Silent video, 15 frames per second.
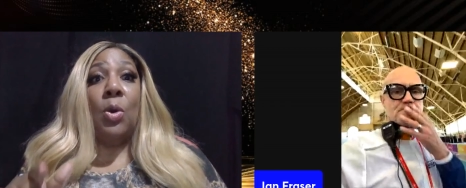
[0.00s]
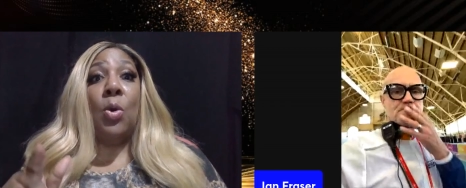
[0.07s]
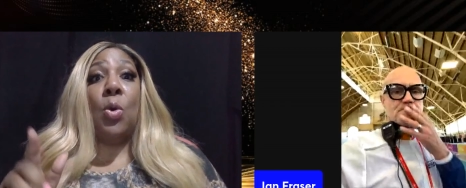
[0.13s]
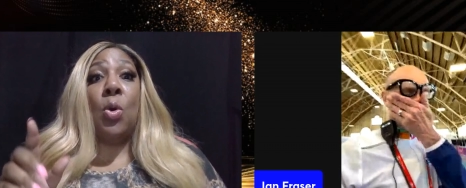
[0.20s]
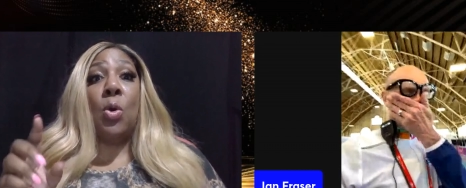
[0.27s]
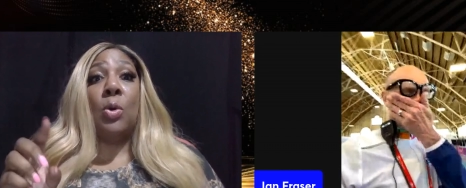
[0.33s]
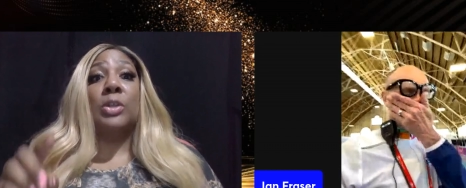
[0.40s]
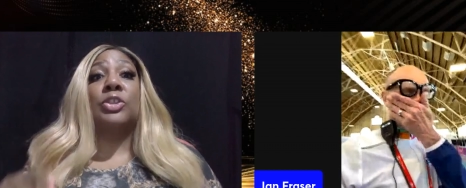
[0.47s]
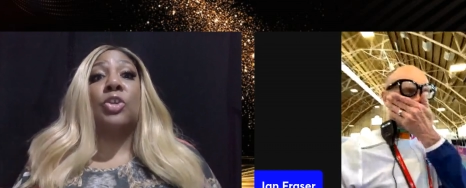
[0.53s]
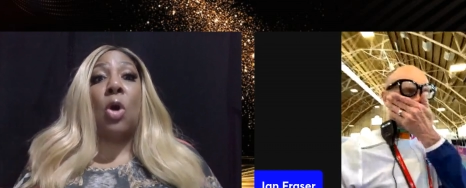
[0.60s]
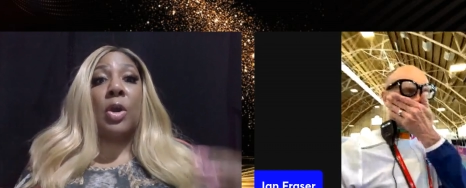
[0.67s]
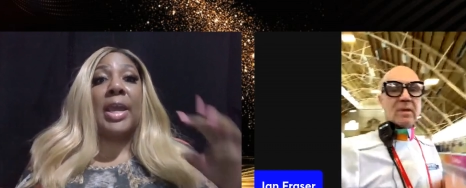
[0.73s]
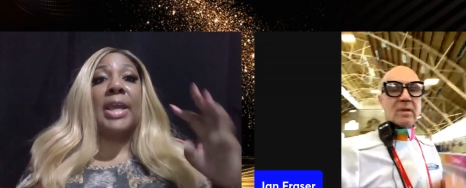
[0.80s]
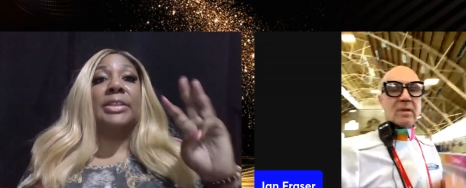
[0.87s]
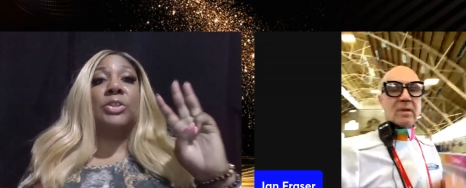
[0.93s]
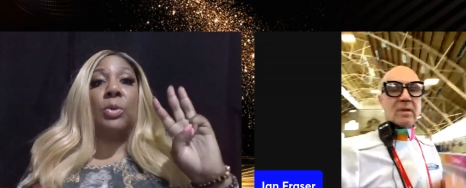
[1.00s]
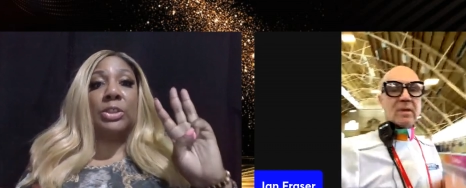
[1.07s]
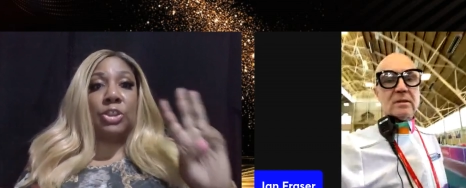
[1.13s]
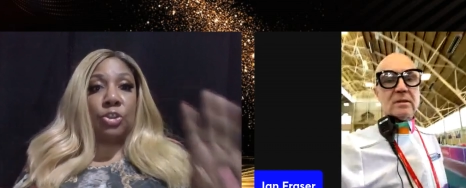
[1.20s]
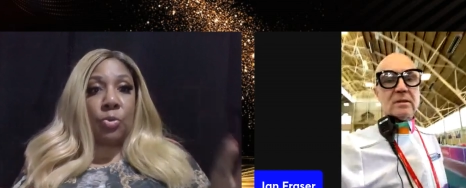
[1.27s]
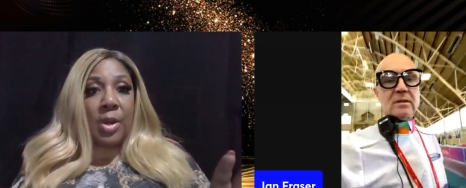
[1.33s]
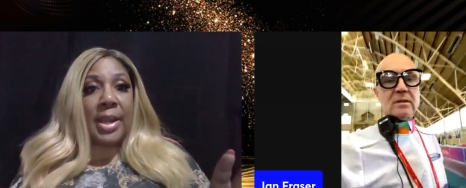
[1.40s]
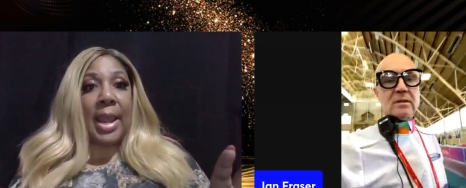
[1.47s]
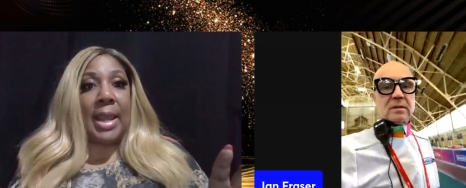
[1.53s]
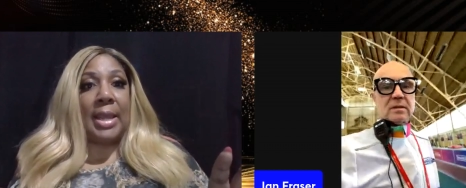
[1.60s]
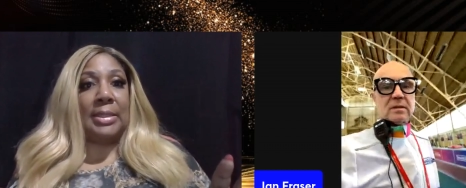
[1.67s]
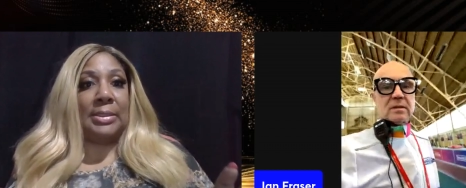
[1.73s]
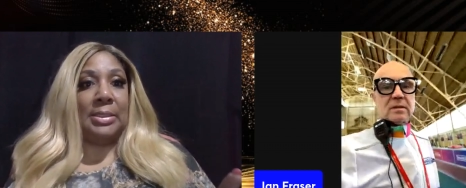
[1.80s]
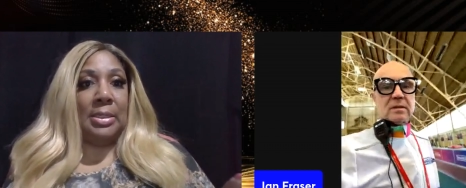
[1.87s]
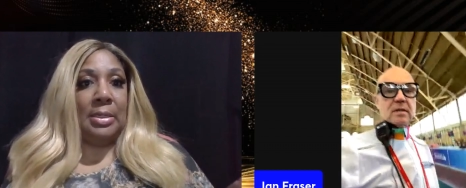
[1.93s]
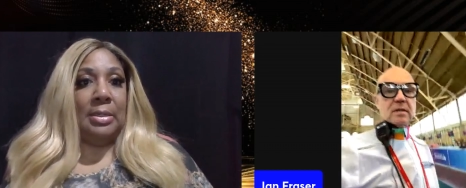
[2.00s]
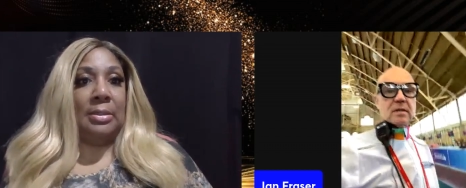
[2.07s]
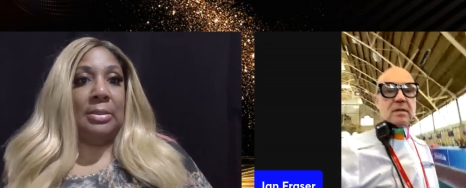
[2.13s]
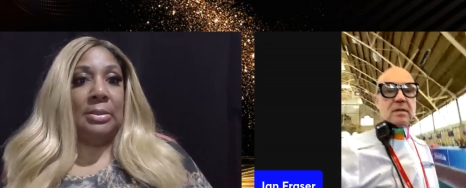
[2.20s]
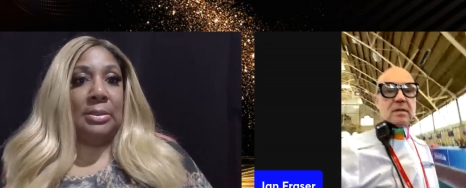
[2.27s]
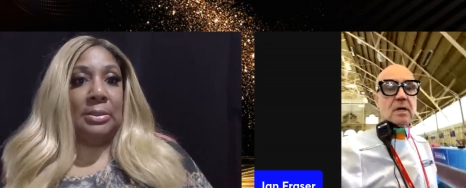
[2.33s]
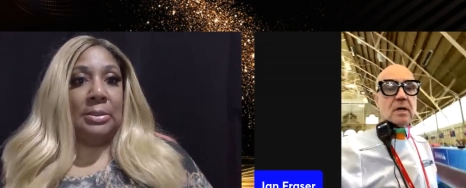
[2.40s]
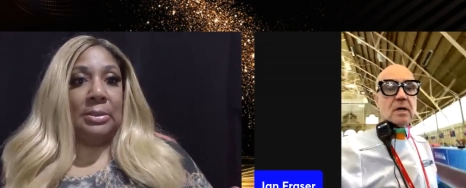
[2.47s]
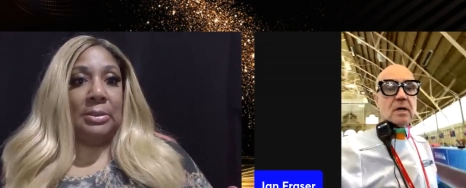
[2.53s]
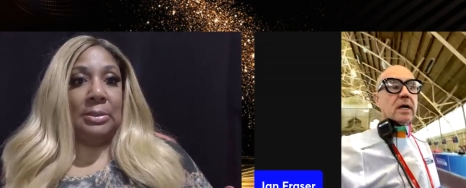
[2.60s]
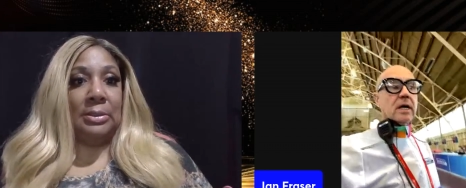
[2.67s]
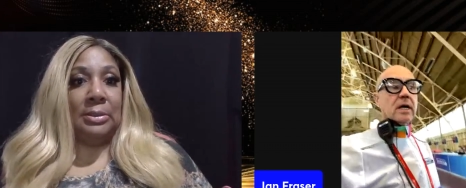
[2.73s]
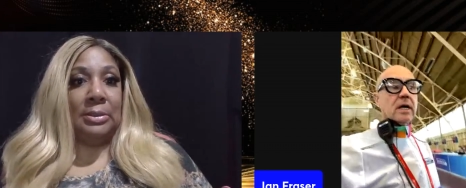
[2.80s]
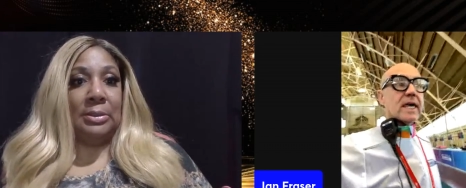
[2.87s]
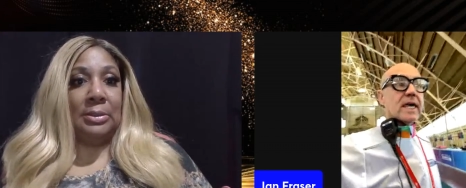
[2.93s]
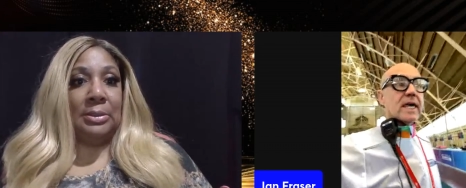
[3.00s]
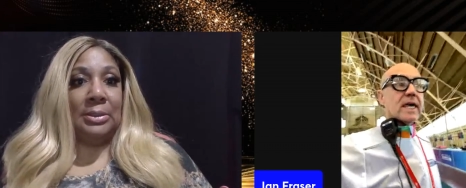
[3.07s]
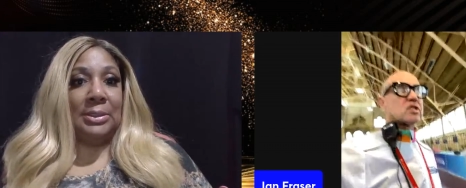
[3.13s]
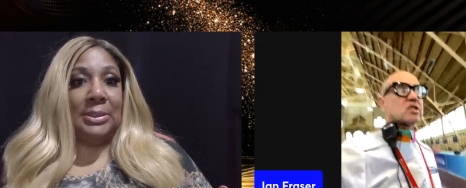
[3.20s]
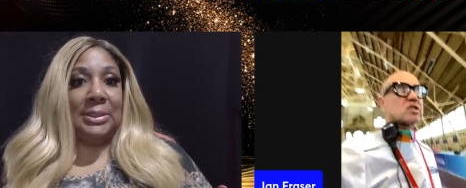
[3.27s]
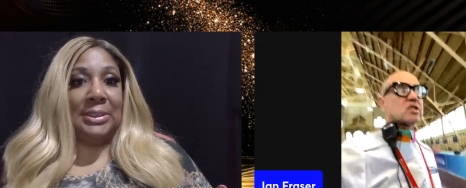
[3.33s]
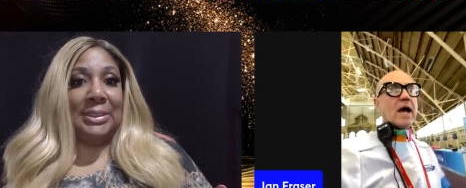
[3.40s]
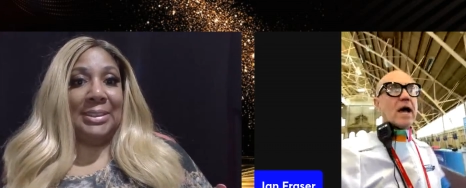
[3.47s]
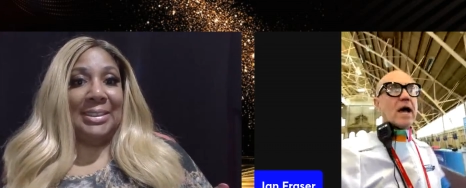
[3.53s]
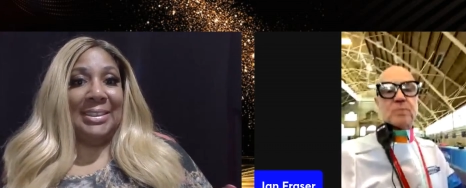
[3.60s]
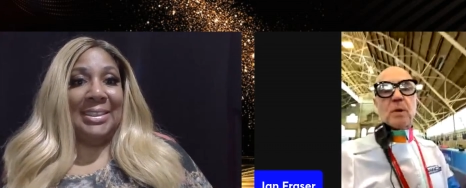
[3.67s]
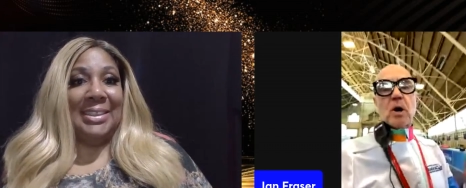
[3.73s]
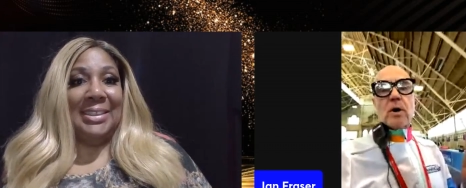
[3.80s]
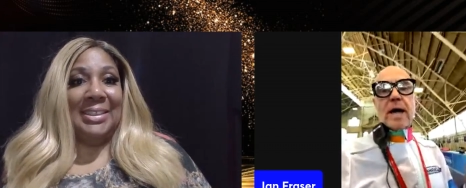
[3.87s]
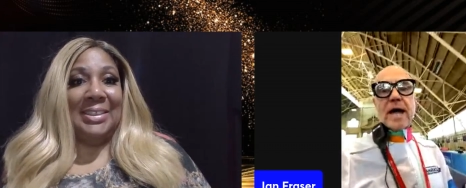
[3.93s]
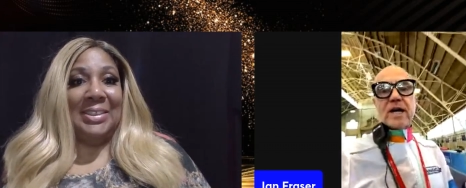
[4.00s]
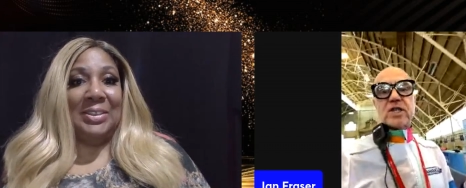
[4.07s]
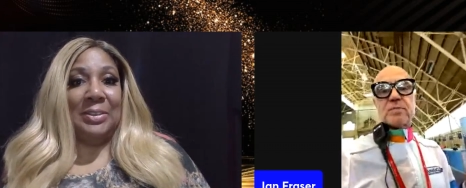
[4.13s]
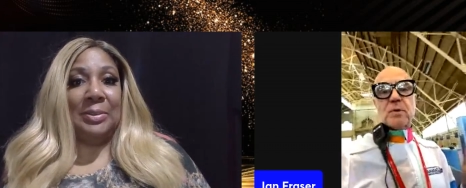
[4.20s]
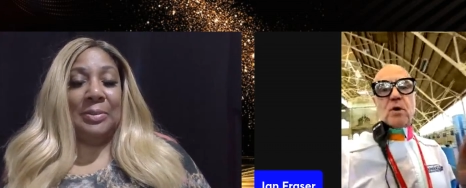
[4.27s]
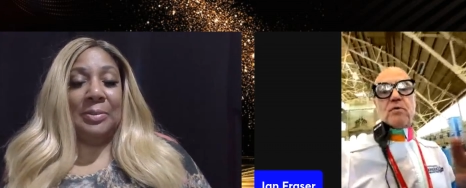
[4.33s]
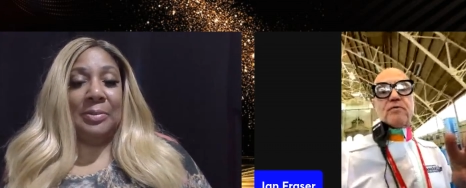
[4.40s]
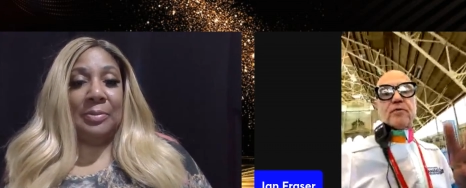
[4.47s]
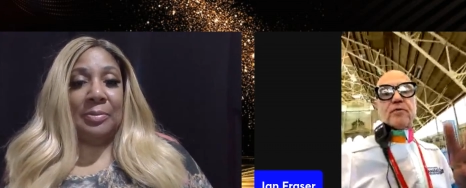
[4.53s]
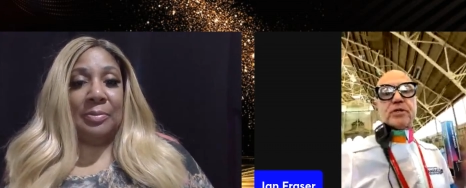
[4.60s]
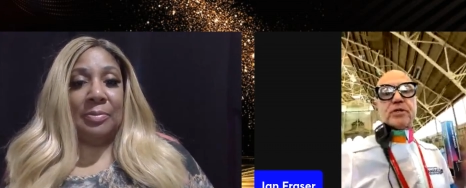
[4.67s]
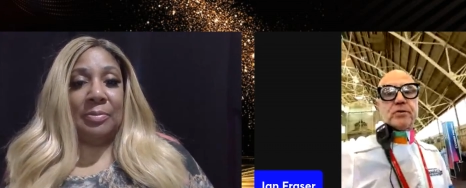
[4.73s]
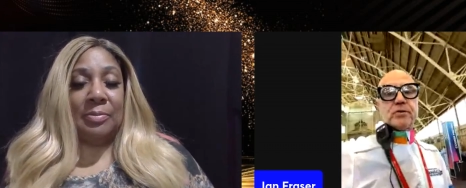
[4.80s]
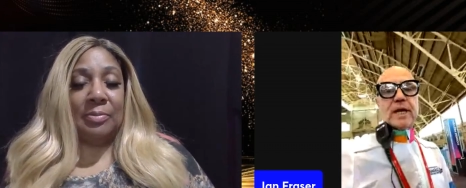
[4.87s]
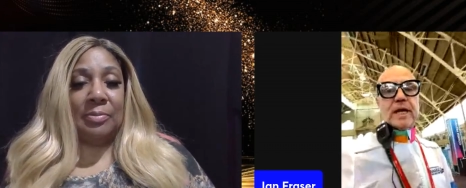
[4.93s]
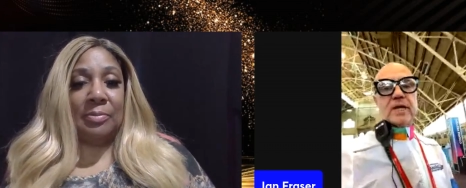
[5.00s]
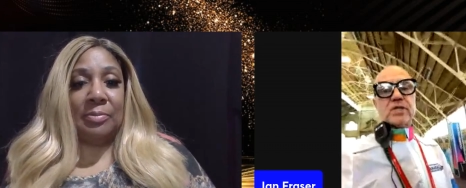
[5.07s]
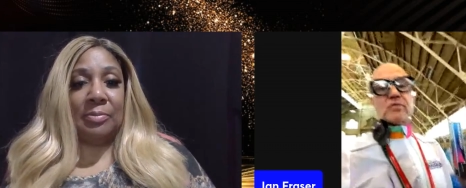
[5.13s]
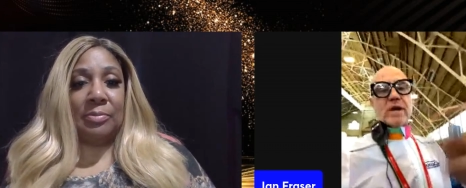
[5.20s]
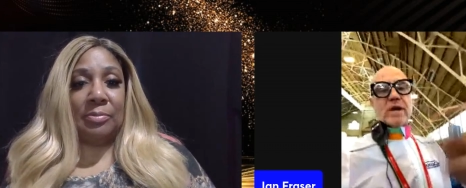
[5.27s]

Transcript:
Speaker 1: Oh, so, okay. So it's three days.
Speaker 2: Yeah. So expo expo for two days,